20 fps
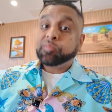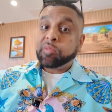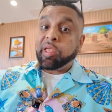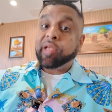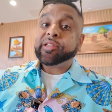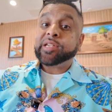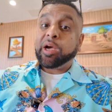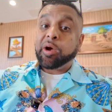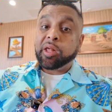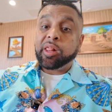
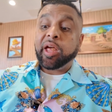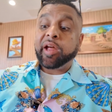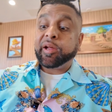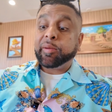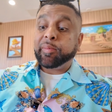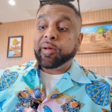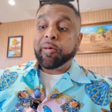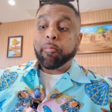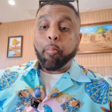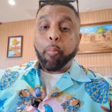That's how I like
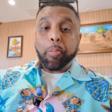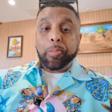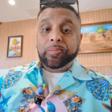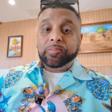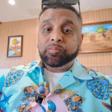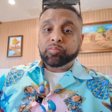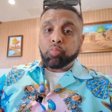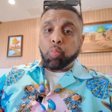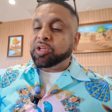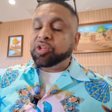it, ma'am.
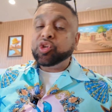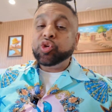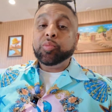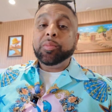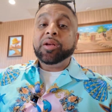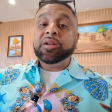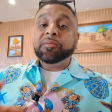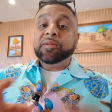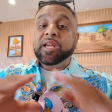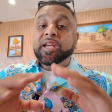The
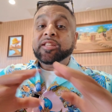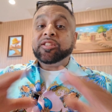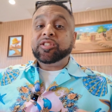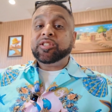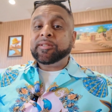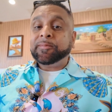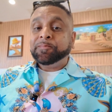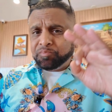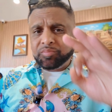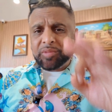cumin
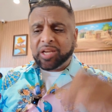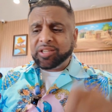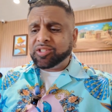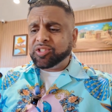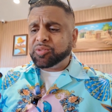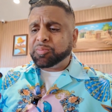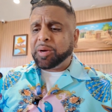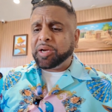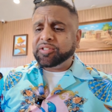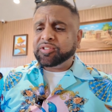hits, nice
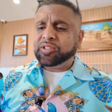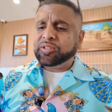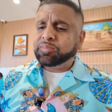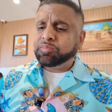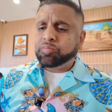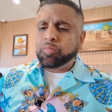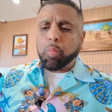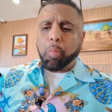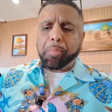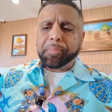and spicy,
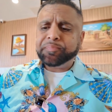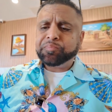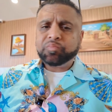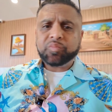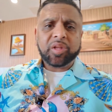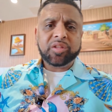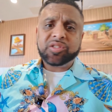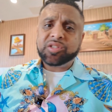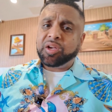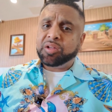
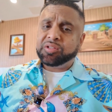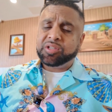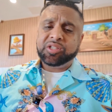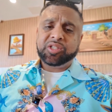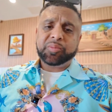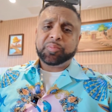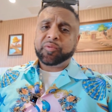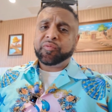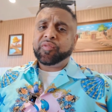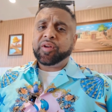and
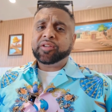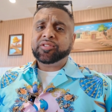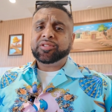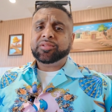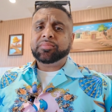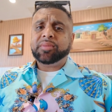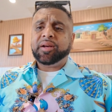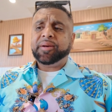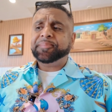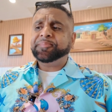sauteed to
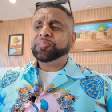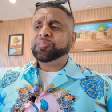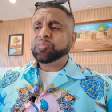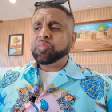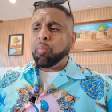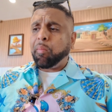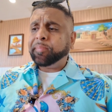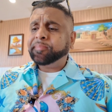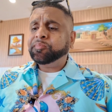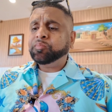perfection, ma'am.
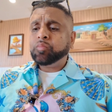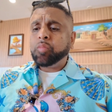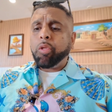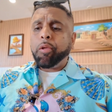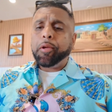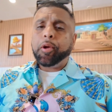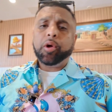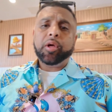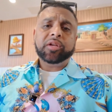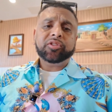
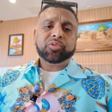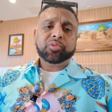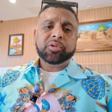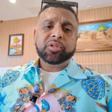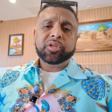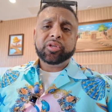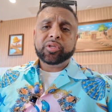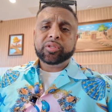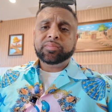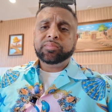Oh, that's
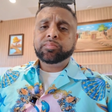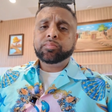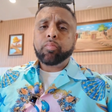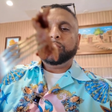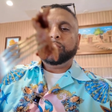really good.